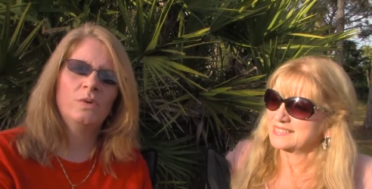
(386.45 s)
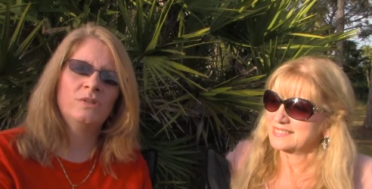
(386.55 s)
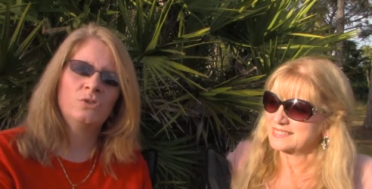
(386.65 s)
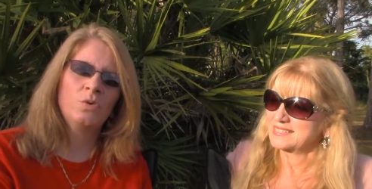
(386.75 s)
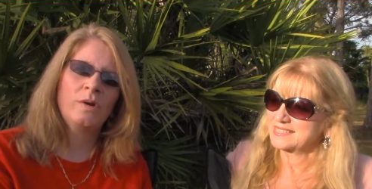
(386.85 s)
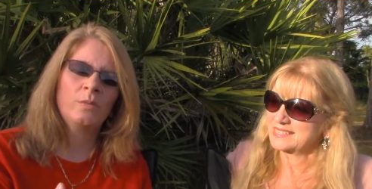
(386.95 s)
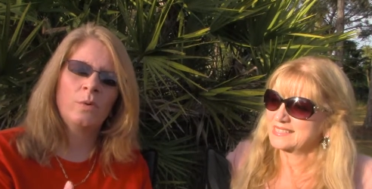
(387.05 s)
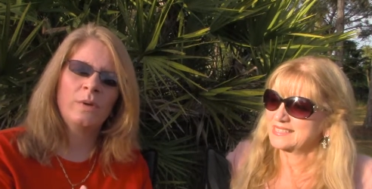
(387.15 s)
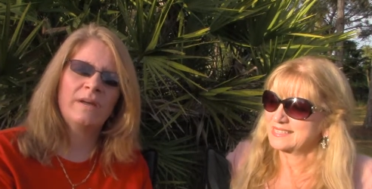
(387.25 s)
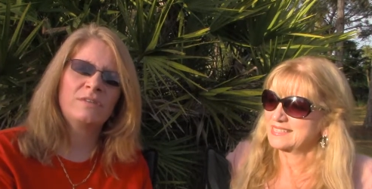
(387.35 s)
Speaker 1: enjoy
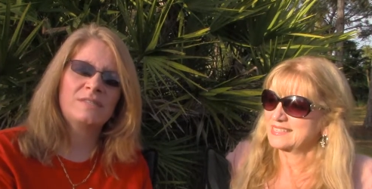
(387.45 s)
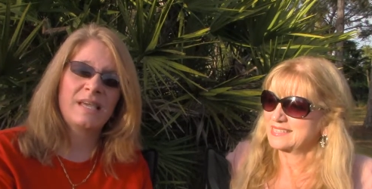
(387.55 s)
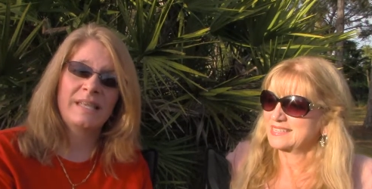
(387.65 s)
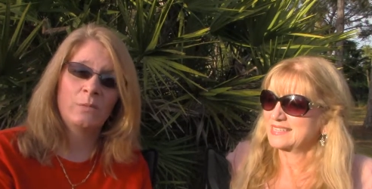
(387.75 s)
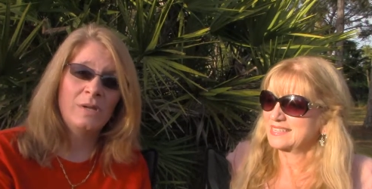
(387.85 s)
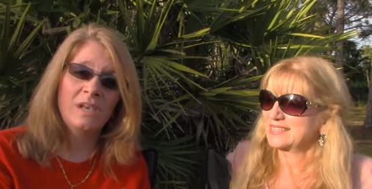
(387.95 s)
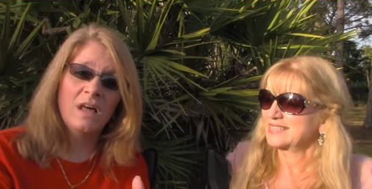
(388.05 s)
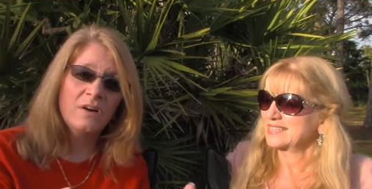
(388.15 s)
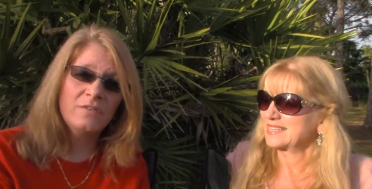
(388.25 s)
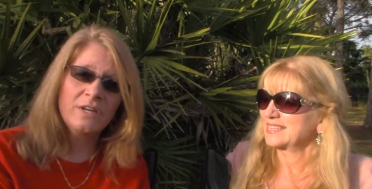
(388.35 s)
what we have to say and we
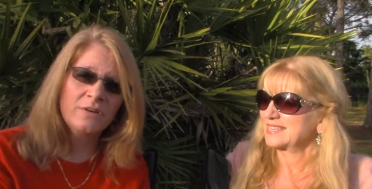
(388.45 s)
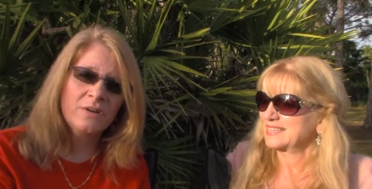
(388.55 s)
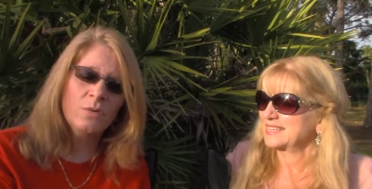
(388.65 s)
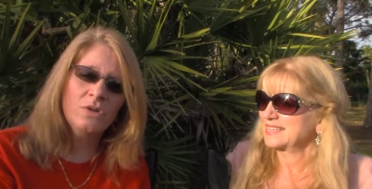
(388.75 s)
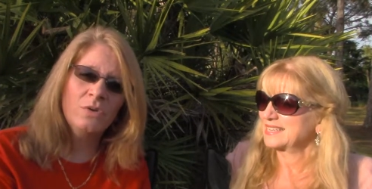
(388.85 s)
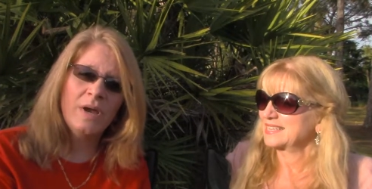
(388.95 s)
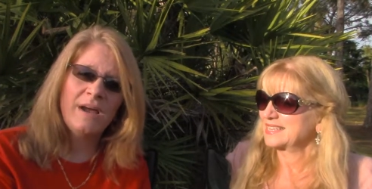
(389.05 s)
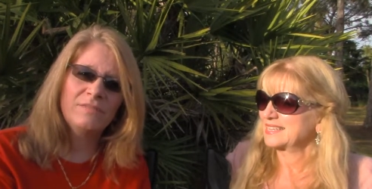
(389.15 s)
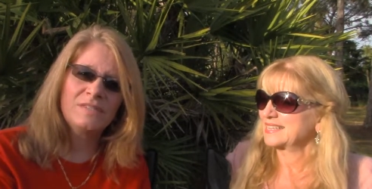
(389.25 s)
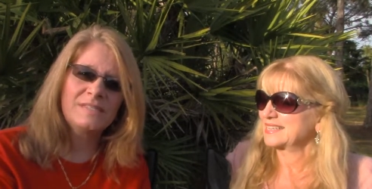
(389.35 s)
love hearing what you
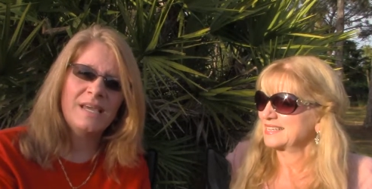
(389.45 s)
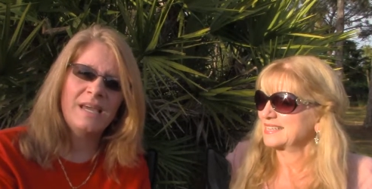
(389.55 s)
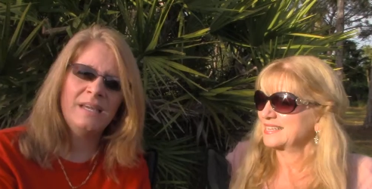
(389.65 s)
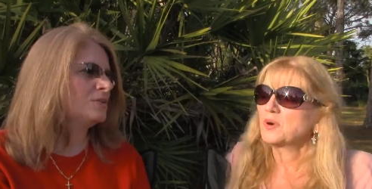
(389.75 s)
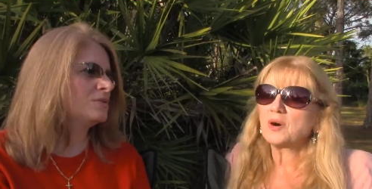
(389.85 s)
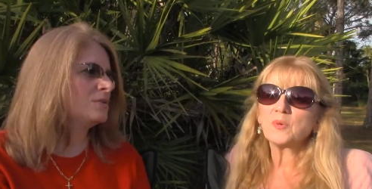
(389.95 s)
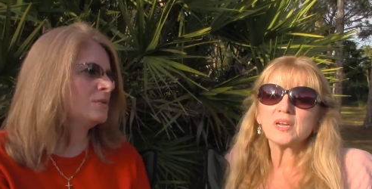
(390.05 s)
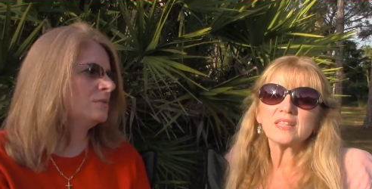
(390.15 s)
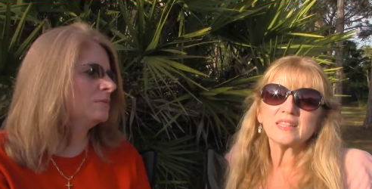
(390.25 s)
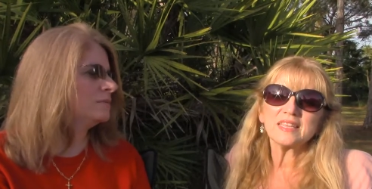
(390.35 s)
have to say. Well, so.
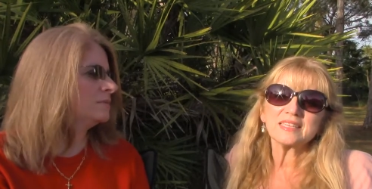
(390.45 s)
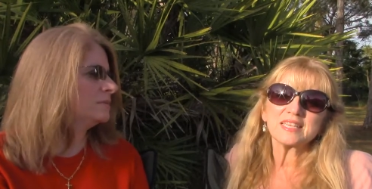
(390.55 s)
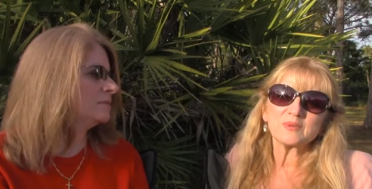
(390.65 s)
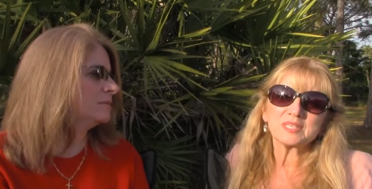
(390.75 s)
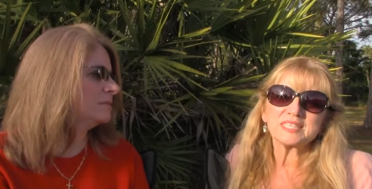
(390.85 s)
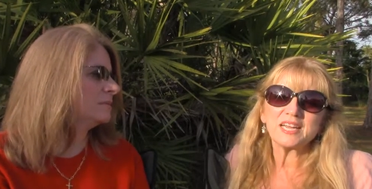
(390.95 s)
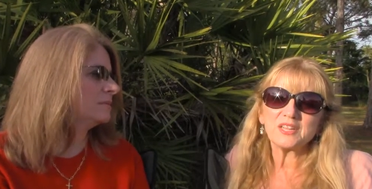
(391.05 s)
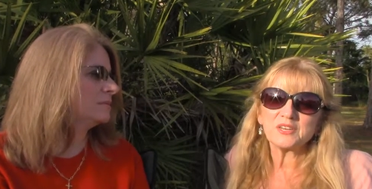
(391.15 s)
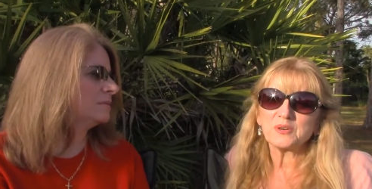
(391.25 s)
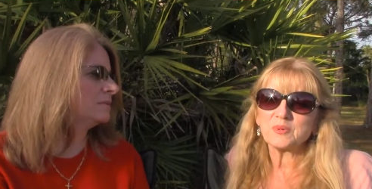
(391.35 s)
one of the
Speaker 2: things I was
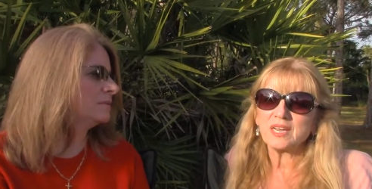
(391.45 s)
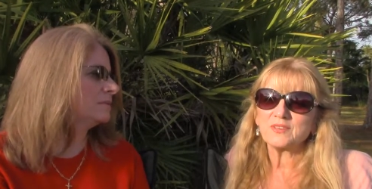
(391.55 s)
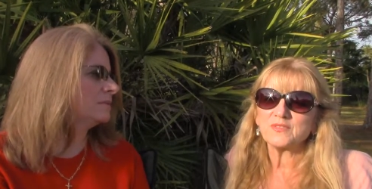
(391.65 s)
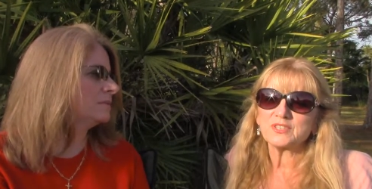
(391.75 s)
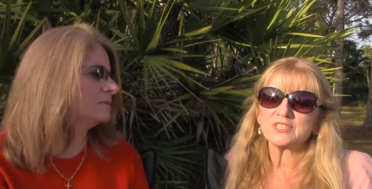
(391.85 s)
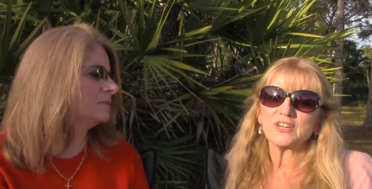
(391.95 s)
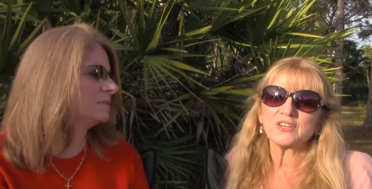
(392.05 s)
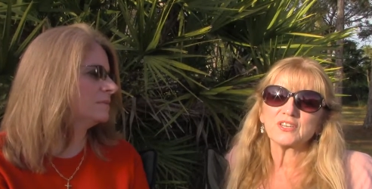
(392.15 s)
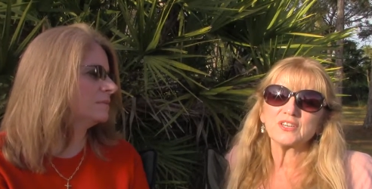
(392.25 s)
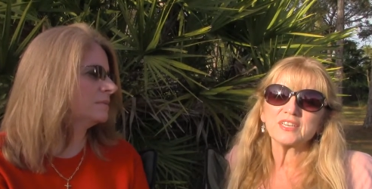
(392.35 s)
telling her when I first
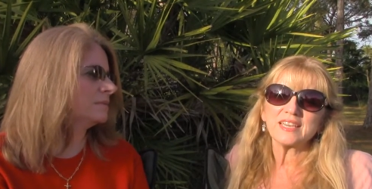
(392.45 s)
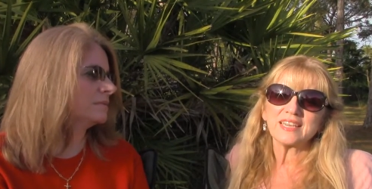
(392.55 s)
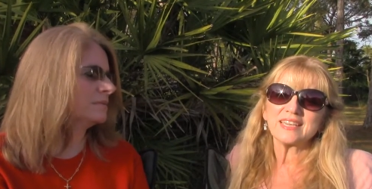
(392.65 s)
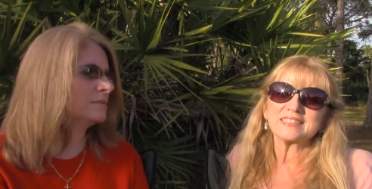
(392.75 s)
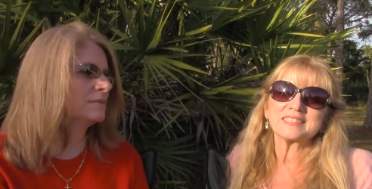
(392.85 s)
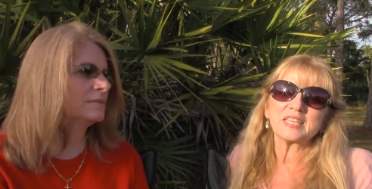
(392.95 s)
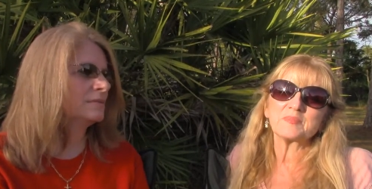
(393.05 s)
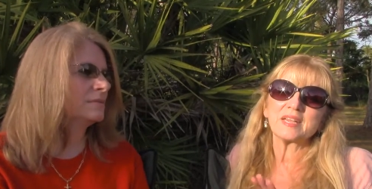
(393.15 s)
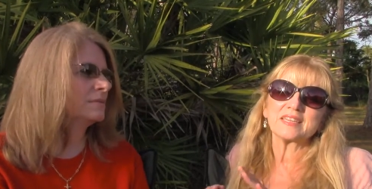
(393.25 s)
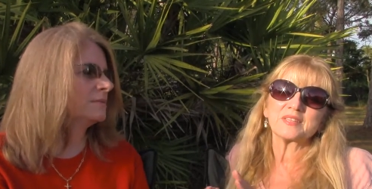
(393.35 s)
started looking, it
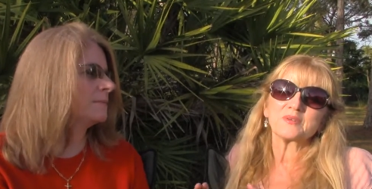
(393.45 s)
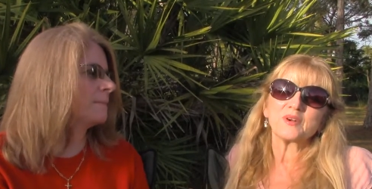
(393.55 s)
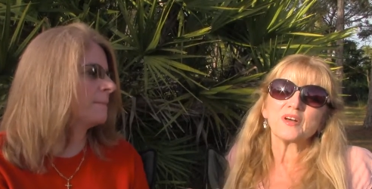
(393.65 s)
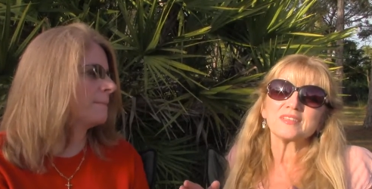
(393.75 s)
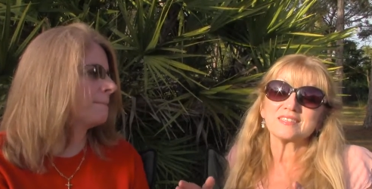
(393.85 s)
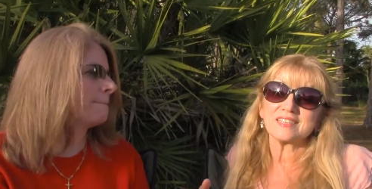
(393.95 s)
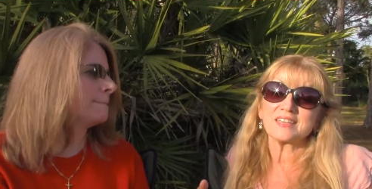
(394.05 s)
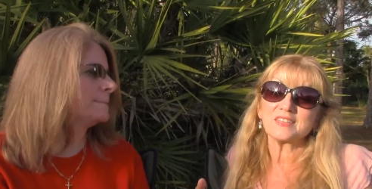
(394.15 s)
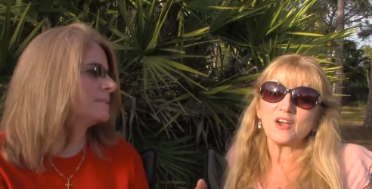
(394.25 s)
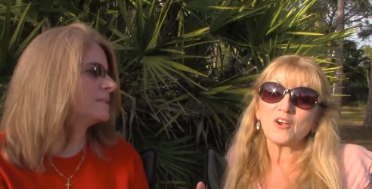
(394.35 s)
seemed like there were all these
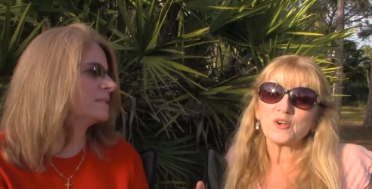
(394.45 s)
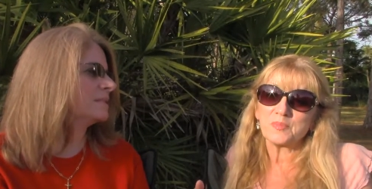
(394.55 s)
like younger